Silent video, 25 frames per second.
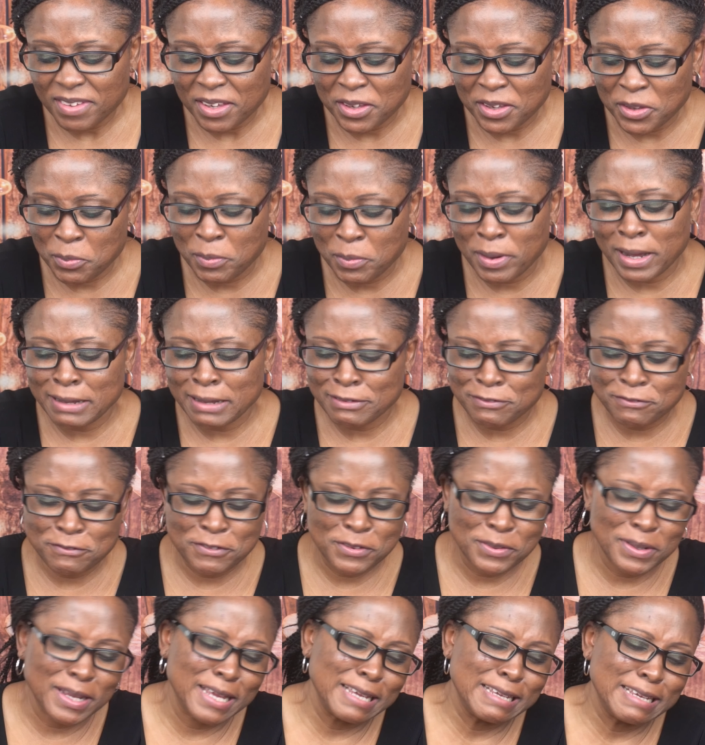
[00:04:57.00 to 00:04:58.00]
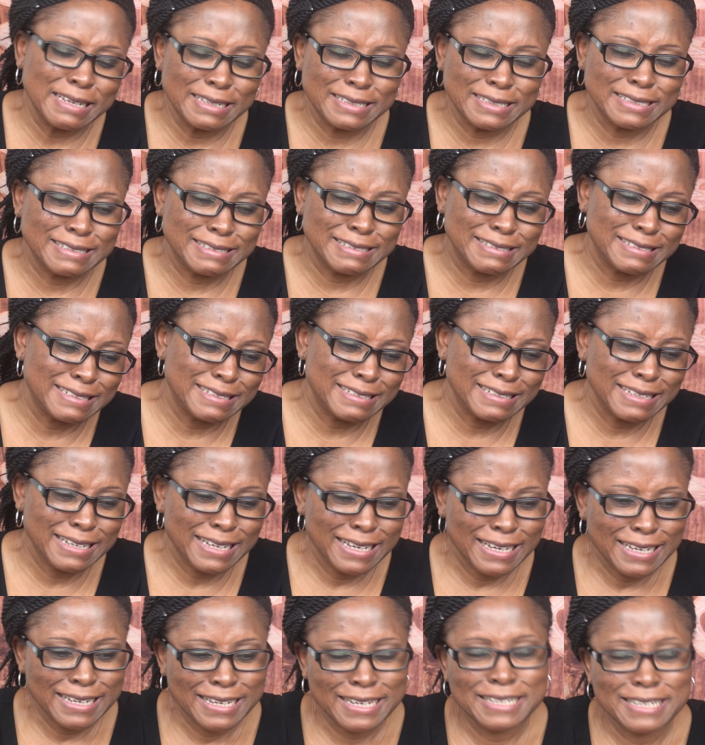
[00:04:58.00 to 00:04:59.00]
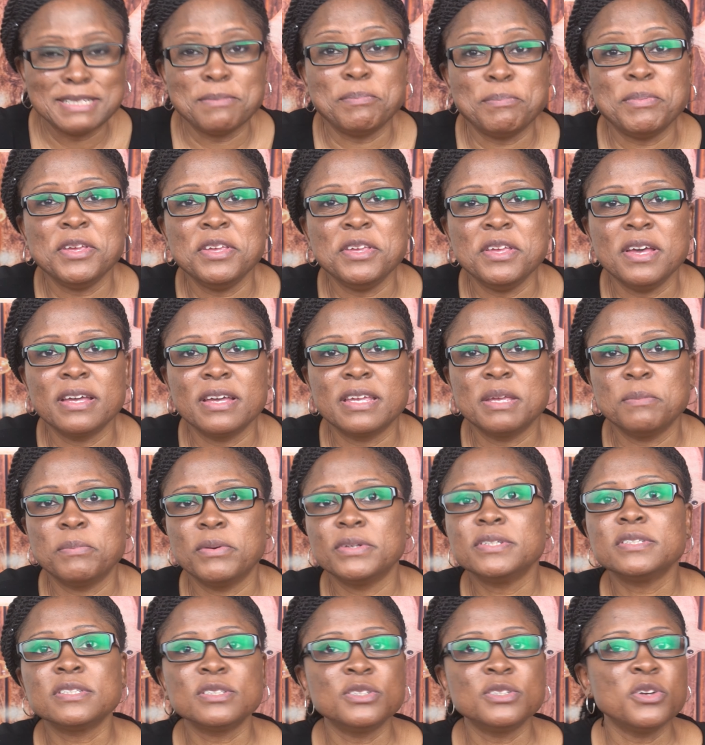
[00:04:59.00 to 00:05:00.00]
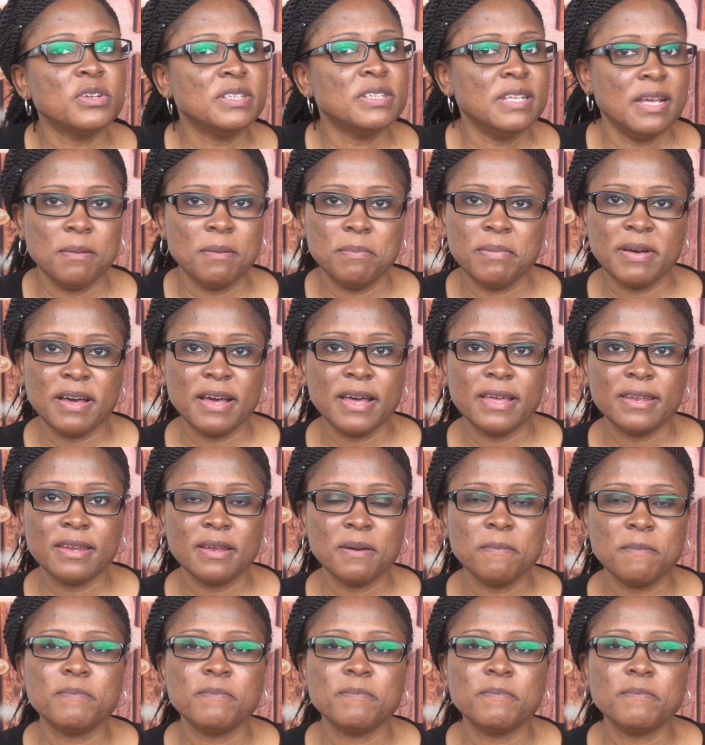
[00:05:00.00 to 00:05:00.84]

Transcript: might feel like it's It's a bit yucky, but it's not that bad,